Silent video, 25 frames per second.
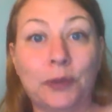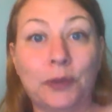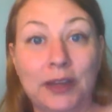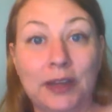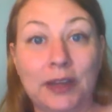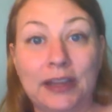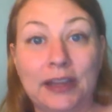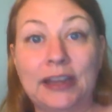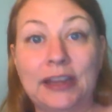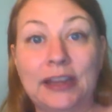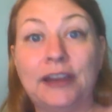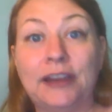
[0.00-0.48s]

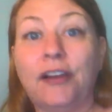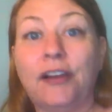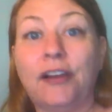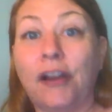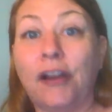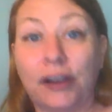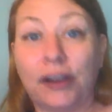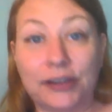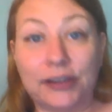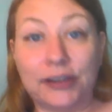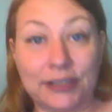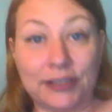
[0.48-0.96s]
within
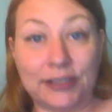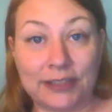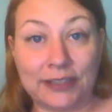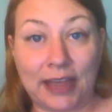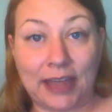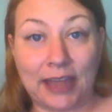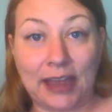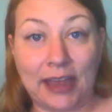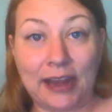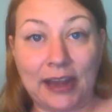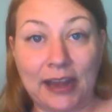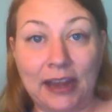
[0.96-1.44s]
our
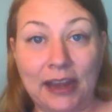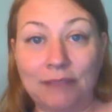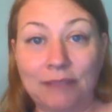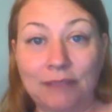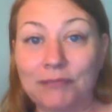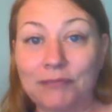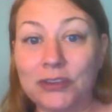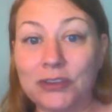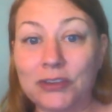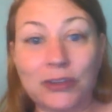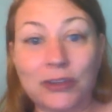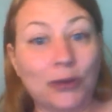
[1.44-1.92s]
society.
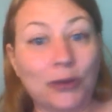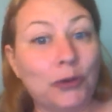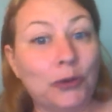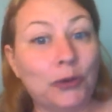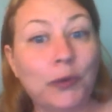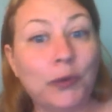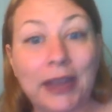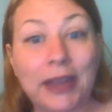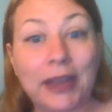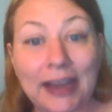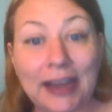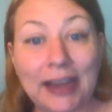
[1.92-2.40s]

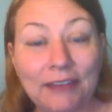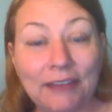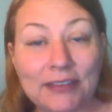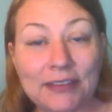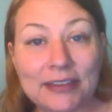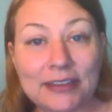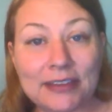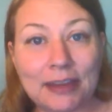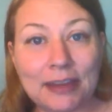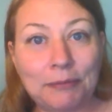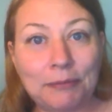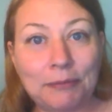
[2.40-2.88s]
So we could have
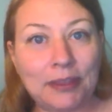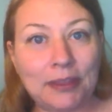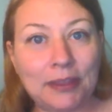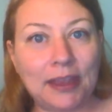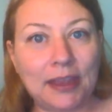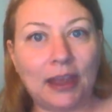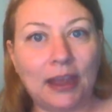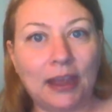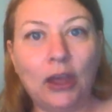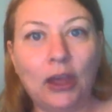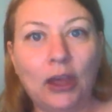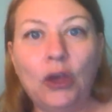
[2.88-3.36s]
the same
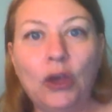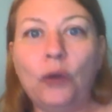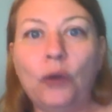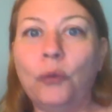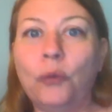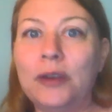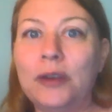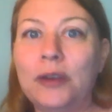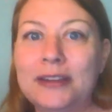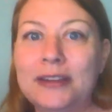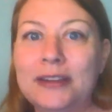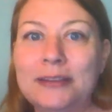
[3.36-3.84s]
thing.
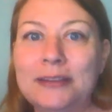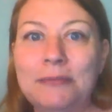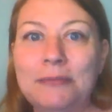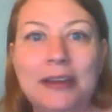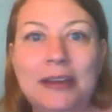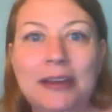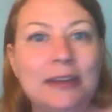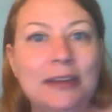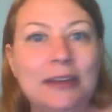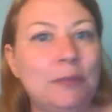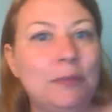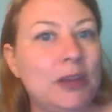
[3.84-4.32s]
What does it
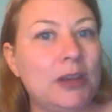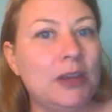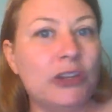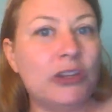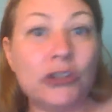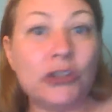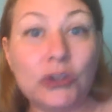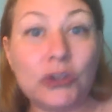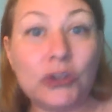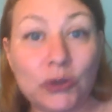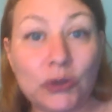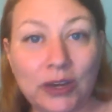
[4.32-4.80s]
mean to be
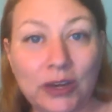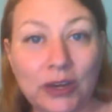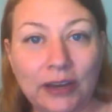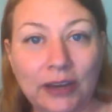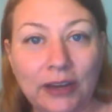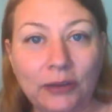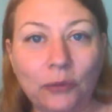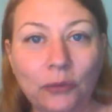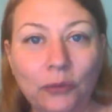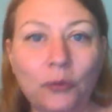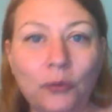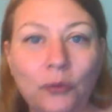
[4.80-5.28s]
a
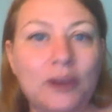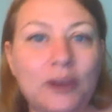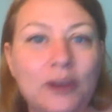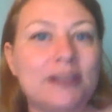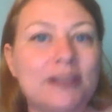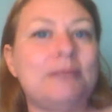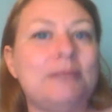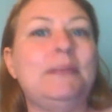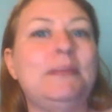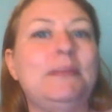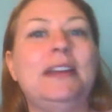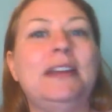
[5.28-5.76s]
student? What
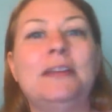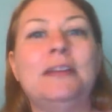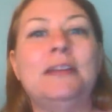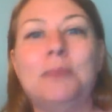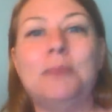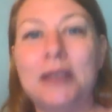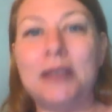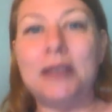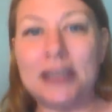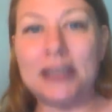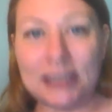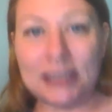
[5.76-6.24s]
does it mean to
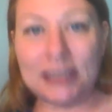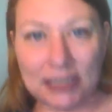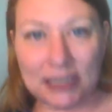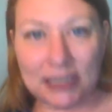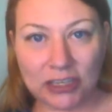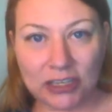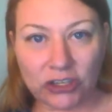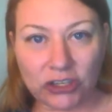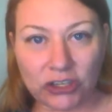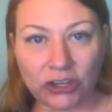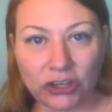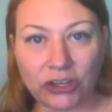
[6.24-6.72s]
be a
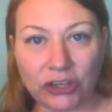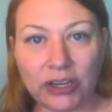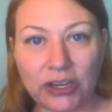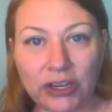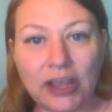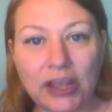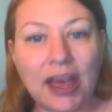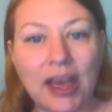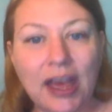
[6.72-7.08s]
teacher?